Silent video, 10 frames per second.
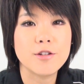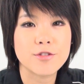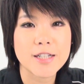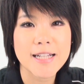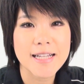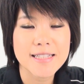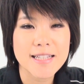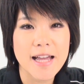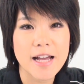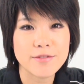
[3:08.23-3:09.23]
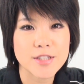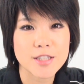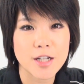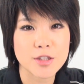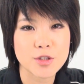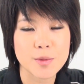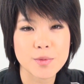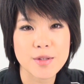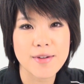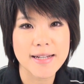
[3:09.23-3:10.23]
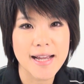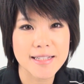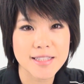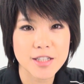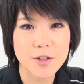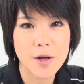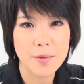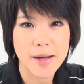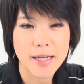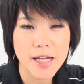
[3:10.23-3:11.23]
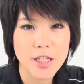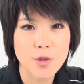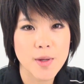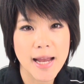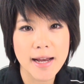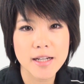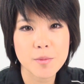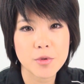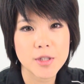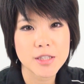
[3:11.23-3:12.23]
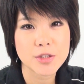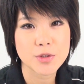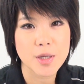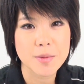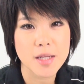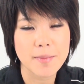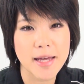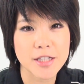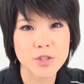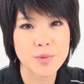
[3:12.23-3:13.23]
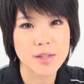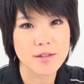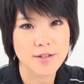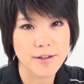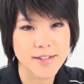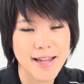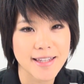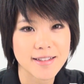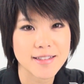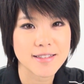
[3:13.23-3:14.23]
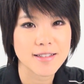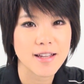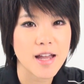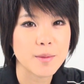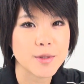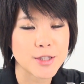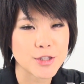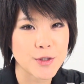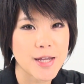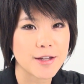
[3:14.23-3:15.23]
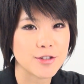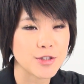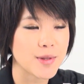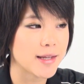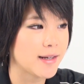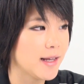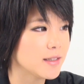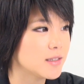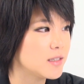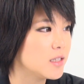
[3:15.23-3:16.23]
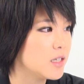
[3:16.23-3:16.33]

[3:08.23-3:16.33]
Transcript: For clients that have installed scripts with Fantastico already, you can import the scripts and manage it within Softaculous. I'm going to show you how to do that next.